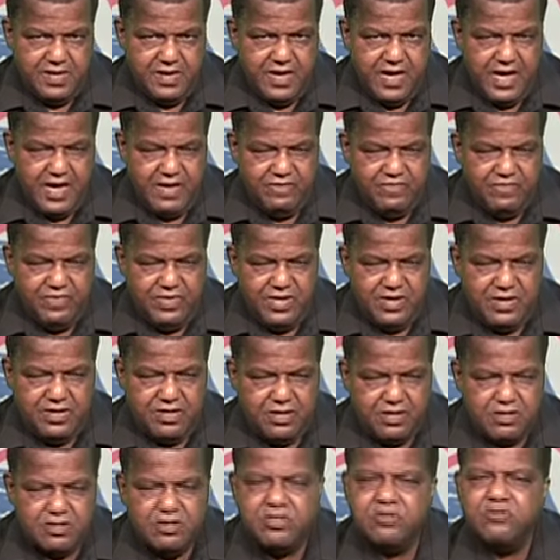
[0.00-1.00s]
I think
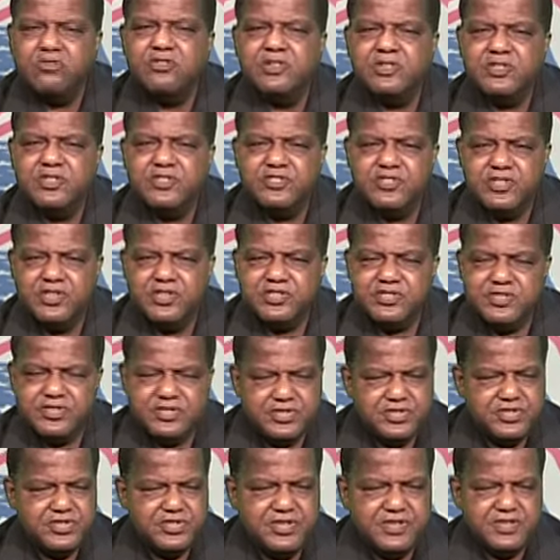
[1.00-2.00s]
a little
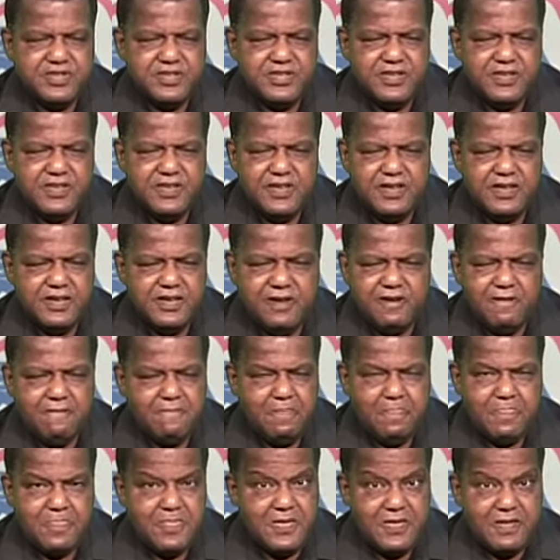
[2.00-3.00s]
consistency
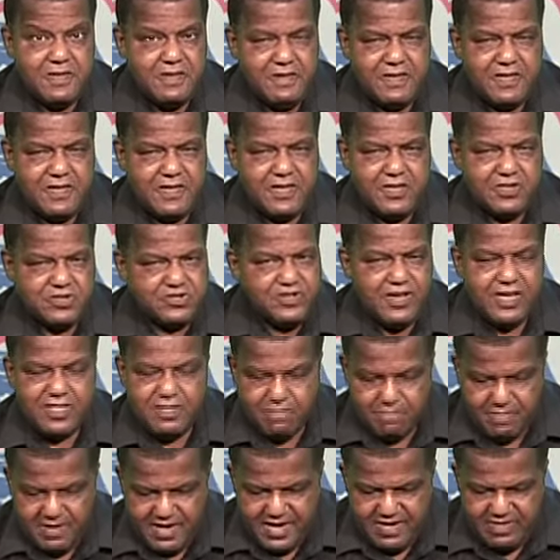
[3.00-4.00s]
is not a
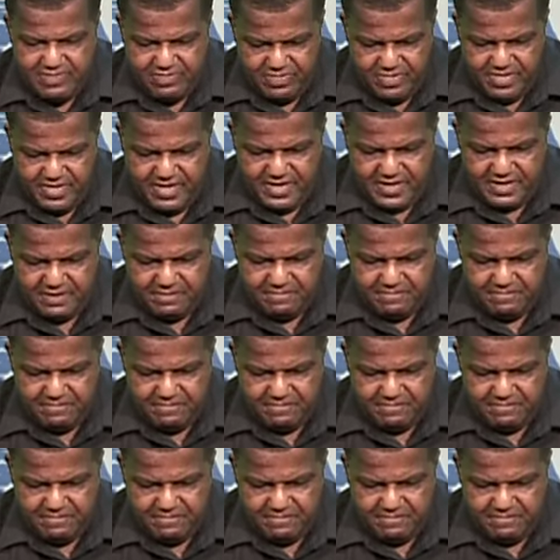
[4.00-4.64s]
bad thing.